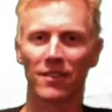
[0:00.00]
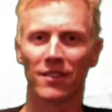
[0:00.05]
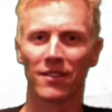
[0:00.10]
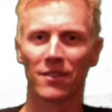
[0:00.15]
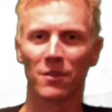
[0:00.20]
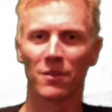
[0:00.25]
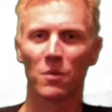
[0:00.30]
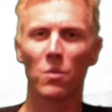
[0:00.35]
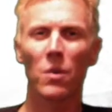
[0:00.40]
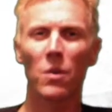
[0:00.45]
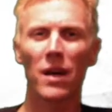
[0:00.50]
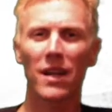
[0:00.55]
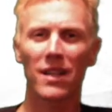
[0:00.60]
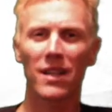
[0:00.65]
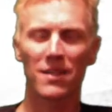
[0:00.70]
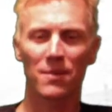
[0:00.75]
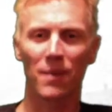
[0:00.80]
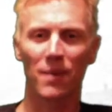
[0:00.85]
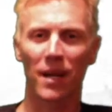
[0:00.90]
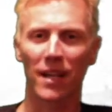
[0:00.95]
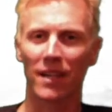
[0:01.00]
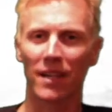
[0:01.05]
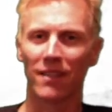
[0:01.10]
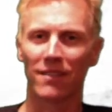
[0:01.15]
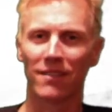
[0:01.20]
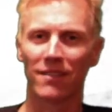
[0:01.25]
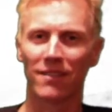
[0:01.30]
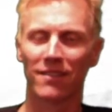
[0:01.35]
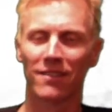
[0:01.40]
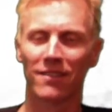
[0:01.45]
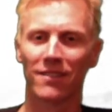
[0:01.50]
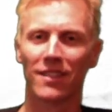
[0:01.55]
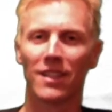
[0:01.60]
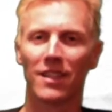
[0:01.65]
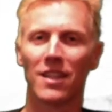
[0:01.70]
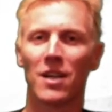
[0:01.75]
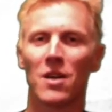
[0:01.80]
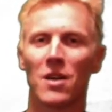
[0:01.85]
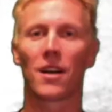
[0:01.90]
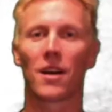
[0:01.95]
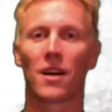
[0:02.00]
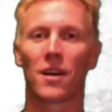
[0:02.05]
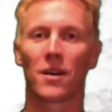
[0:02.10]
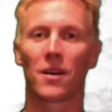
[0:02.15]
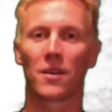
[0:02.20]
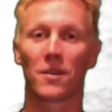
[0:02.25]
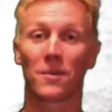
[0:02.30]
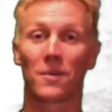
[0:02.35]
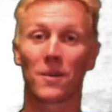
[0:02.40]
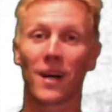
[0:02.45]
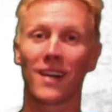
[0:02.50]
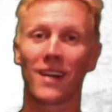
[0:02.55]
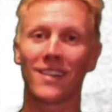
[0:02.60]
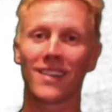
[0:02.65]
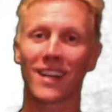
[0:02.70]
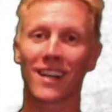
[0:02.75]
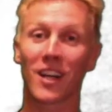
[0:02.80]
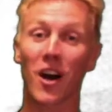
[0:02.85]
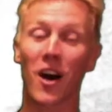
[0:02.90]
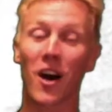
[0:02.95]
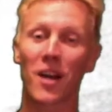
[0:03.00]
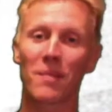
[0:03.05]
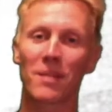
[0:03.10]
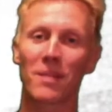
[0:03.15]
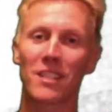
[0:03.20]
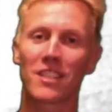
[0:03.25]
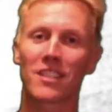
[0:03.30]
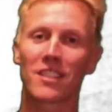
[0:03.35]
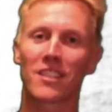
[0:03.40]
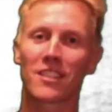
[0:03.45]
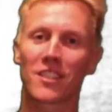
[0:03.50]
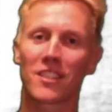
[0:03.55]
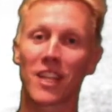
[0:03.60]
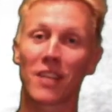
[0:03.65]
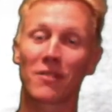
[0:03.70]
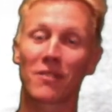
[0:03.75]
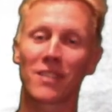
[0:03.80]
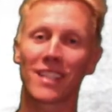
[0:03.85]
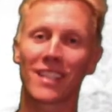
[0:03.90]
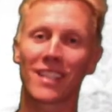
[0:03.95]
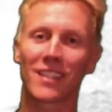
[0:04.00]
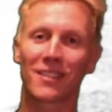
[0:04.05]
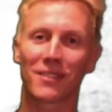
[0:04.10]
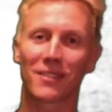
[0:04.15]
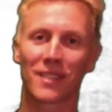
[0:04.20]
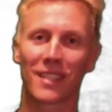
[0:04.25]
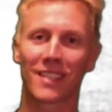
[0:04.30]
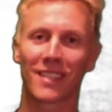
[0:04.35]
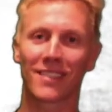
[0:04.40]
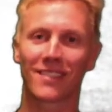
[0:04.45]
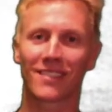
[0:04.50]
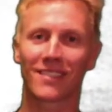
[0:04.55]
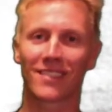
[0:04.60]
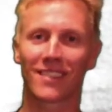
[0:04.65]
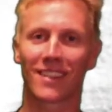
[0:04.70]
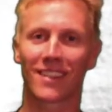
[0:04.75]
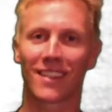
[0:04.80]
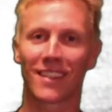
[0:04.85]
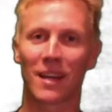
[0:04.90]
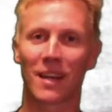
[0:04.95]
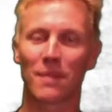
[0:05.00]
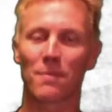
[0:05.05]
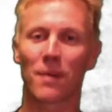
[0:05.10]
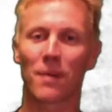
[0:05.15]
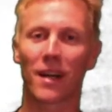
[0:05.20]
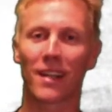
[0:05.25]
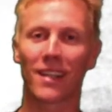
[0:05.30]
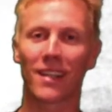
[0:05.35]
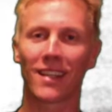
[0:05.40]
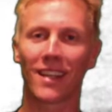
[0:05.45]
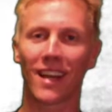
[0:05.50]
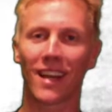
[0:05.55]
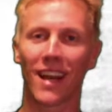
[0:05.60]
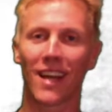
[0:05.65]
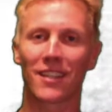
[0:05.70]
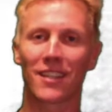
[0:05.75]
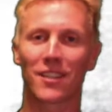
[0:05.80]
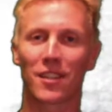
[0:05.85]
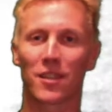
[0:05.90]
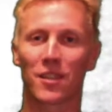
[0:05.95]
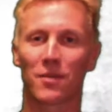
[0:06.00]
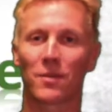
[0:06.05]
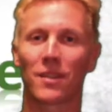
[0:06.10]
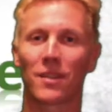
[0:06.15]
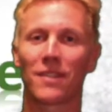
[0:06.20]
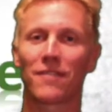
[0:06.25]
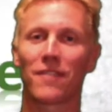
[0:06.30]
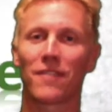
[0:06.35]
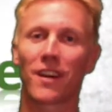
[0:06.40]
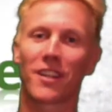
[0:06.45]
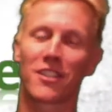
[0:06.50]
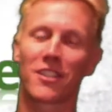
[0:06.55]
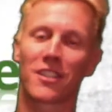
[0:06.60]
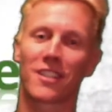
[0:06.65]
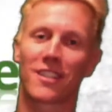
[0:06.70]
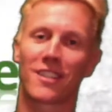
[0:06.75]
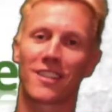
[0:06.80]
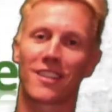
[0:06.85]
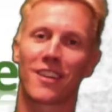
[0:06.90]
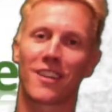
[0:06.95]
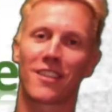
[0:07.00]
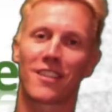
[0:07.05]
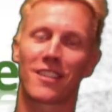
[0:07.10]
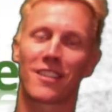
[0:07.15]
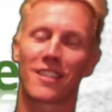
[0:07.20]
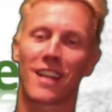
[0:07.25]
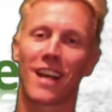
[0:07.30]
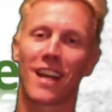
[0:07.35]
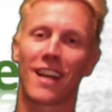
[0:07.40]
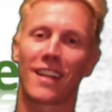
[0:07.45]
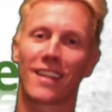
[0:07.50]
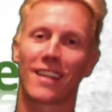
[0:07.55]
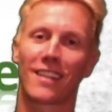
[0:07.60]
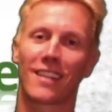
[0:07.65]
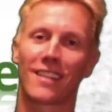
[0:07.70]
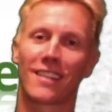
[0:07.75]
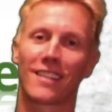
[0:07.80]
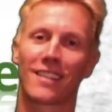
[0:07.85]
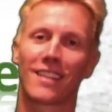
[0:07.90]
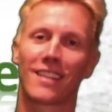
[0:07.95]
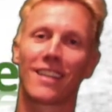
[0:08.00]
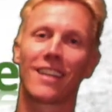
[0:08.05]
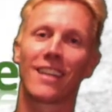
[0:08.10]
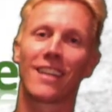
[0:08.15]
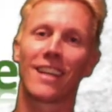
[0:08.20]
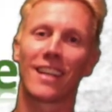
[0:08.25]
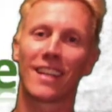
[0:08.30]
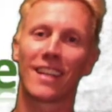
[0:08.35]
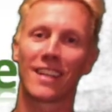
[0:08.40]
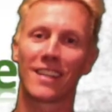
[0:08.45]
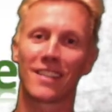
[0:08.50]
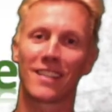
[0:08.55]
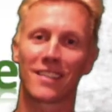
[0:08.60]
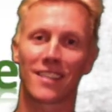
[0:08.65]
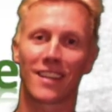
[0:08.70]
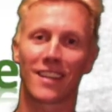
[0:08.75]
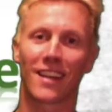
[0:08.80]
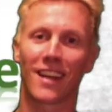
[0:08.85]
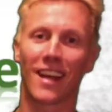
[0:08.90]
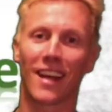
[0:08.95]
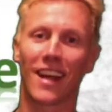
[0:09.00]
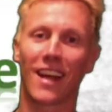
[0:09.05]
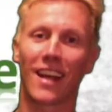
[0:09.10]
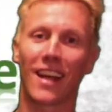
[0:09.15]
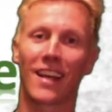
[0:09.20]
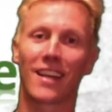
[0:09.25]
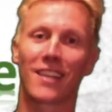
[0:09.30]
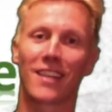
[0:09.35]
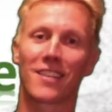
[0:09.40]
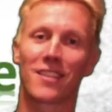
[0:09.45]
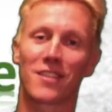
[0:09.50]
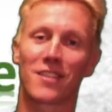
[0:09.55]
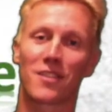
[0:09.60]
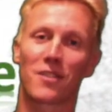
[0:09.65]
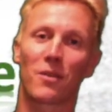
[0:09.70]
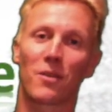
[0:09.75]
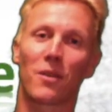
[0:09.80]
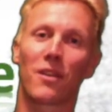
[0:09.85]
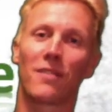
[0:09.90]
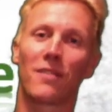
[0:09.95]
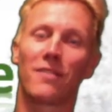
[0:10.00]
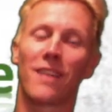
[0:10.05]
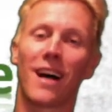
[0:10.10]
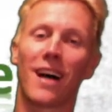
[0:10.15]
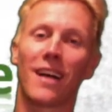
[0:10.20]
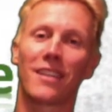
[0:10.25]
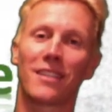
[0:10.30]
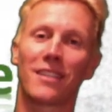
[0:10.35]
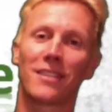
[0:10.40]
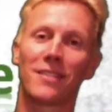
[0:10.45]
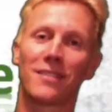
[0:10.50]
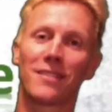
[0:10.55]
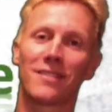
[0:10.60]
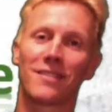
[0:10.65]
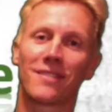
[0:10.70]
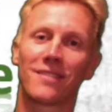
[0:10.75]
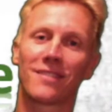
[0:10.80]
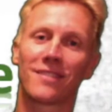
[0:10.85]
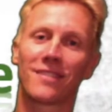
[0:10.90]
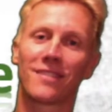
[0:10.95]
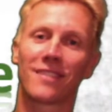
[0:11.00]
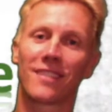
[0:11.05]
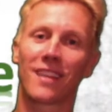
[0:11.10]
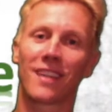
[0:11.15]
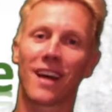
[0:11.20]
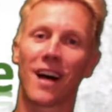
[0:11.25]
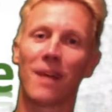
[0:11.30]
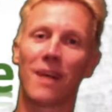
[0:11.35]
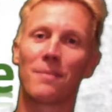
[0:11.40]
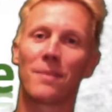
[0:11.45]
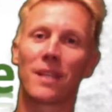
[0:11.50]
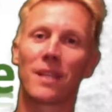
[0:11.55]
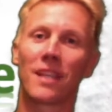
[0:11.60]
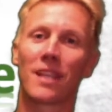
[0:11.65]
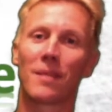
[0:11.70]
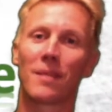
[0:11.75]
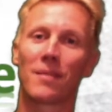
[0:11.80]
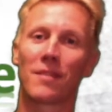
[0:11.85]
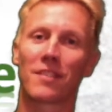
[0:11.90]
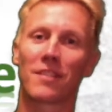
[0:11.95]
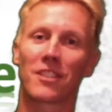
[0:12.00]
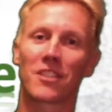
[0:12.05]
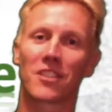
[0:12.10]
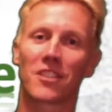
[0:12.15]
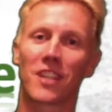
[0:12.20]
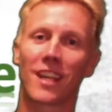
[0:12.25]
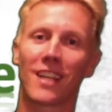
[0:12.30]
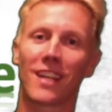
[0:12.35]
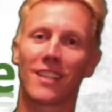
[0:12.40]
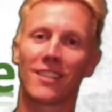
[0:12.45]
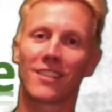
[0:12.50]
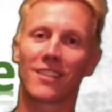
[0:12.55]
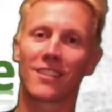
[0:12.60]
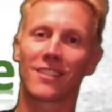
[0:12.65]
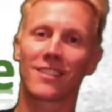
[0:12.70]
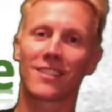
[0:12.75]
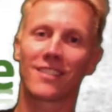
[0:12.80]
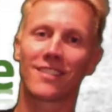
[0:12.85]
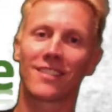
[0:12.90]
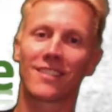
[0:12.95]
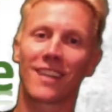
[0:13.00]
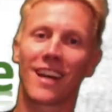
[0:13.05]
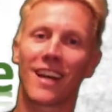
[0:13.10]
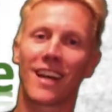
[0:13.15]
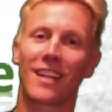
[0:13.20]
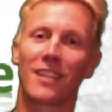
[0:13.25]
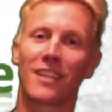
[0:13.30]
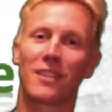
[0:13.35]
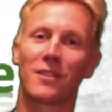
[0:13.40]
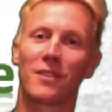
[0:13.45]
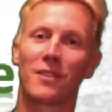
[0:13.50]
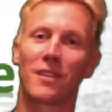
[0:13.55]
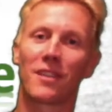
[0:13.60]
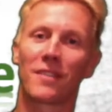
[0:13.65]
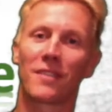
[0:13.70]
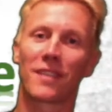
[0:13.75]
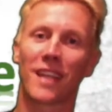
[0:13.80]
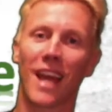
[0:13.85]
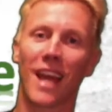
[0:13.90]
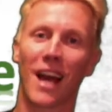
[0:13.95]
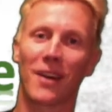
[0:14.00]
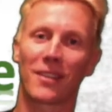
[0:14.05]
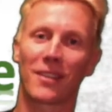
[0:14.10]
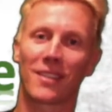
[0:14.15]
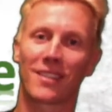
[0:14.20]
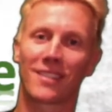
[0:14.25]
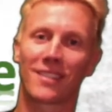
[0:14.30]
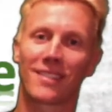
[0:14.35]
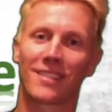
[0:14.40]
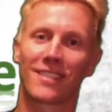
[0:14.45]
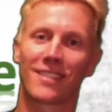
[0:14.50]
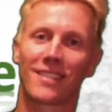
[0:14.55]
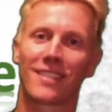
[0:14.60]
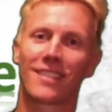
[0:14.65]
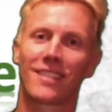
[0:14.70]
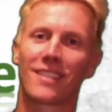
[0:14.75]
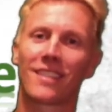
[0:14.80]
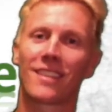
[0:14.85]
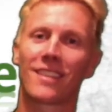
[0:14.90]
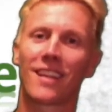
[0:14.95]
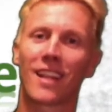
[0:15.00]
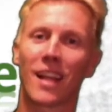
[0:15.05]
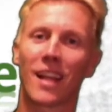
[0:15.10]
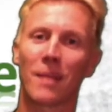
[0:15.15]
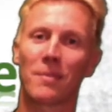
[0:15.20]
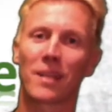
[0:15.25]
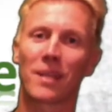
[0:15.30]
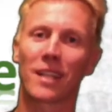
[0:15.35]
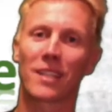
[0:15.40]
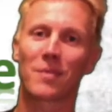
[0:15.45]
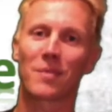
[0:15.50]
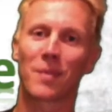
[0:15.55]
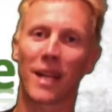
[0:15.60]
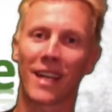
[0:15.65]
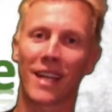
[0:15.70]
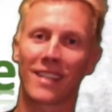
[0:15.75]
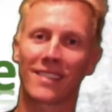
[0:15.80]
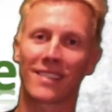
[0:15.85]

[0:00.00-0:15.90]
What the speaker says: What is money? Well, economists generally agree that money has three functions in our society. It is a store of value, a medium of exchange, and a unit of account. Let me explain.